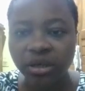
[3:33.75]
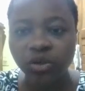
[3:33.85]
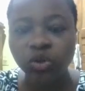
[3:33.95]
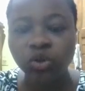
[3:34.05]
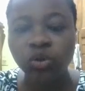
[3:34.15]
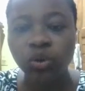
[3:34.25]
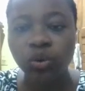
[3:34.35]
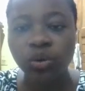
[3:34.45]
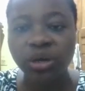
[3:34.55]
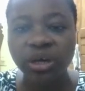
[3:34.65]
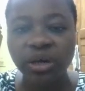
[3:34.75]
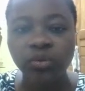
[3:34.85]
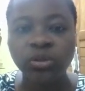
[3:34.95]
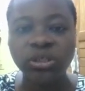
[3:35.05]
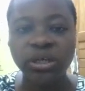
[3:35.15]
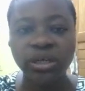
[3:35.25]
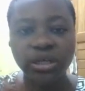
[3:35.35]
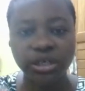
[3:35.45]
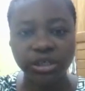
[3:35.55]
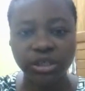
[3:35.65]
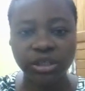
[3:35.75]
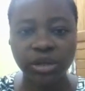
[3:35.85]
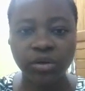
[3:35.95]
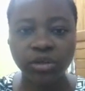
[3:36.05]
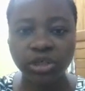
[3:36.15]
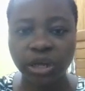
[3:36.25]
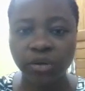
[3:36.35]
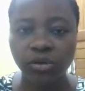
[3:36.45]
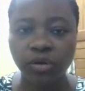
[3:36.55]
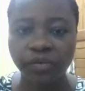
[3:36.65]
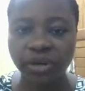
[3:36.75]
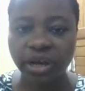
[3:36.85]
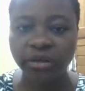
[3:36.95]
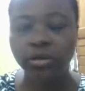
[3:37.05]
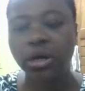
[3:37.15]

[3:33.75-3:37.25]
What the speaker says: So it will take the second child of 9